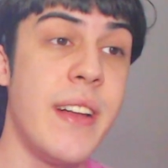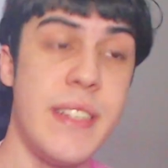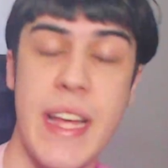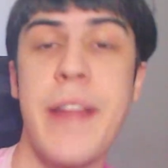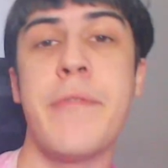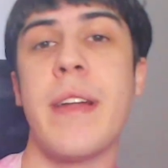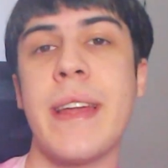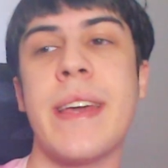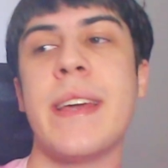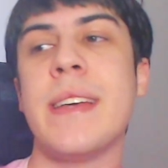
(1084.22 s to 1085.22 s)

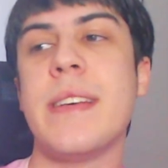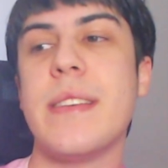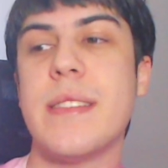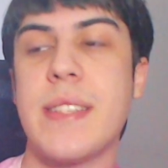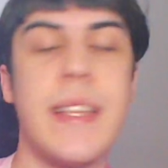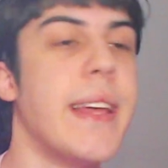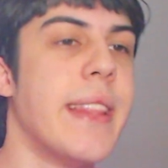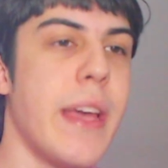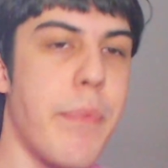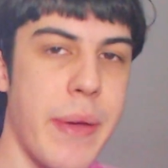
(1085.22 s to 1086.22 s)
generally see
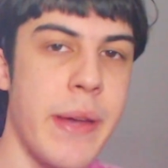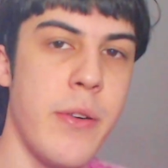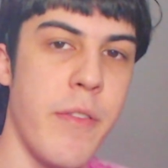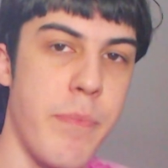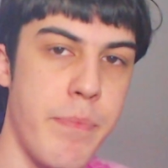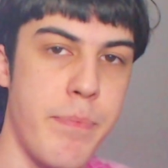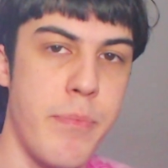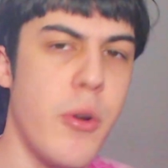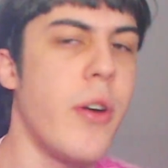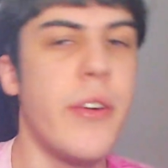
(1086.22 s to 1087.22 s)
the appeal of,
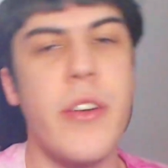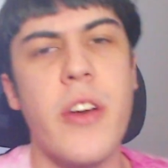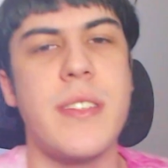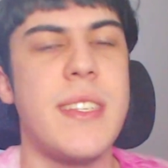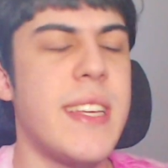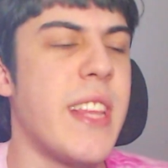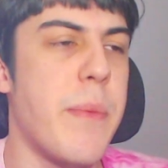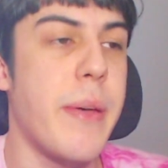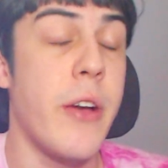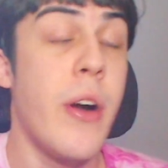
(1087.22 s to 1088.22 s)
well, not just see the
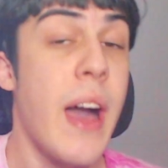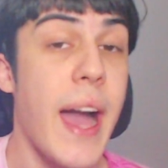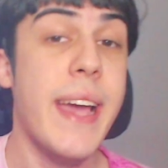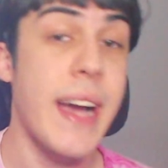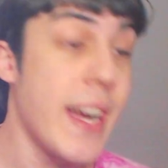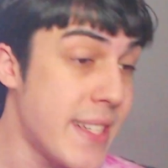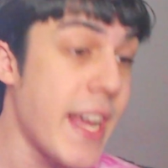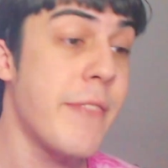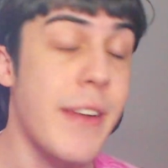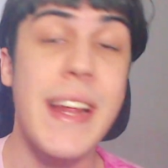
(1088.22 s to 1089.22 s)
appeal. I I
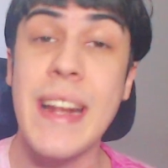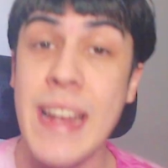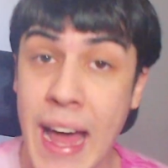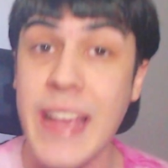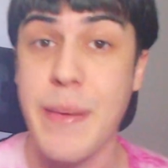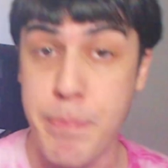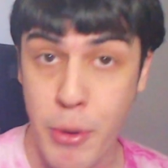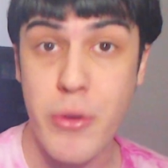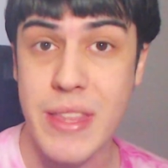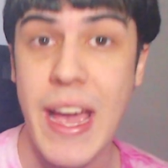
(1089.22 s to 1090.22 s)
generally like
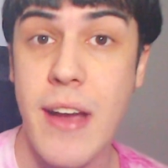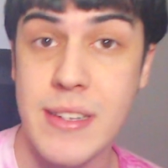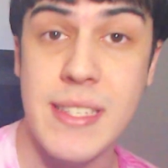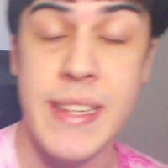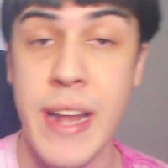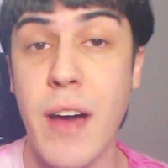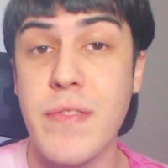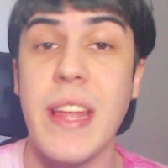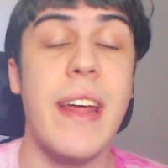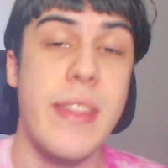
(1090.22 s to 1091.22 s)
both characters
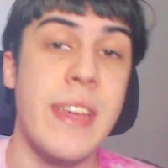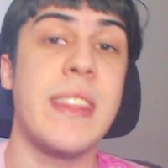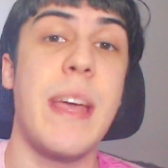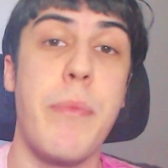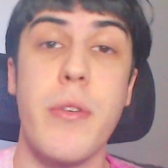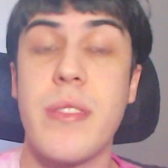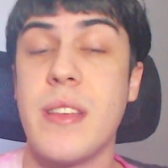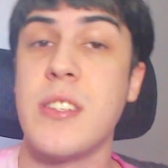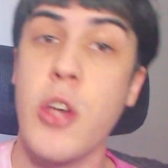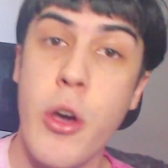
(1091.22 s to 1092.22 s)
enough that I think they both
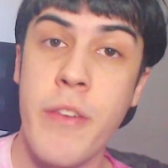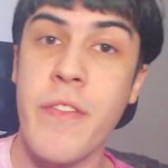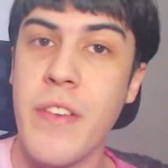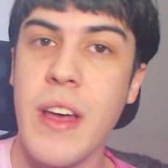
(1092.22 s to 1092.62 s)
deserve